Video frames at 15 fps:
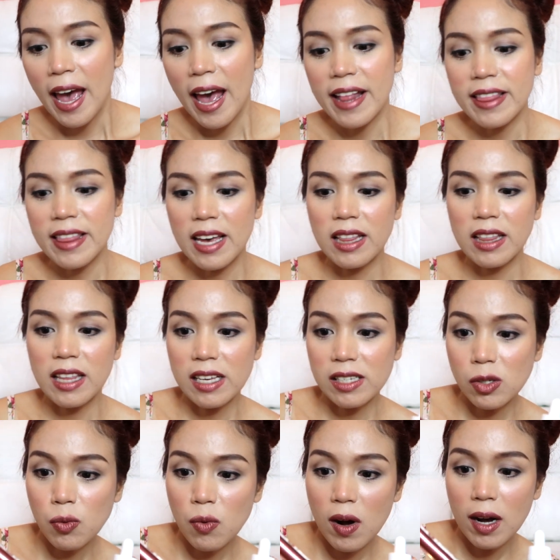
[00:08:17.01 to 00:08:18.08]
And then
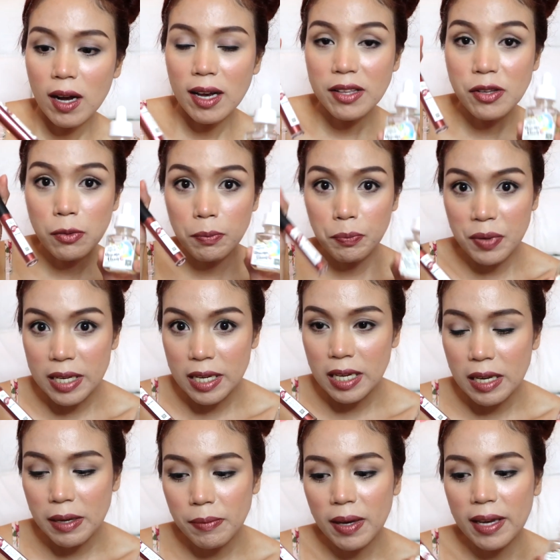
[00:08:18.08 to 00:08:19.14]
this one, yung
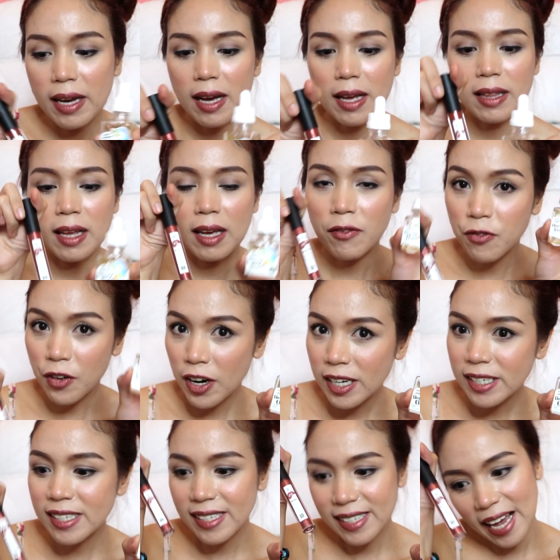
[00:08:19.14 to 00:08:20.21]
beam, ayan,
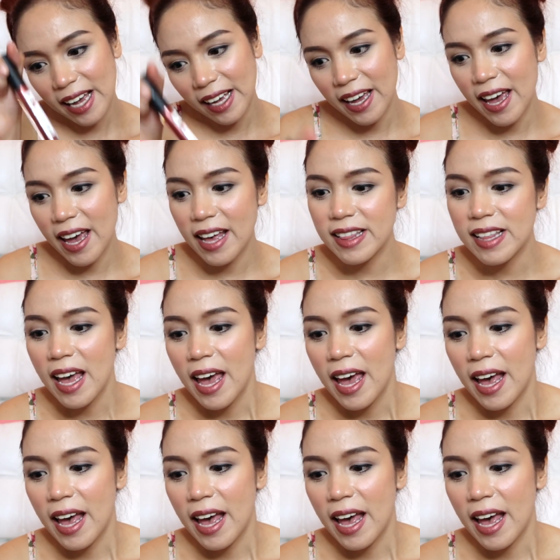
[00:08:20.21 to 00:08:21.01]
first, second,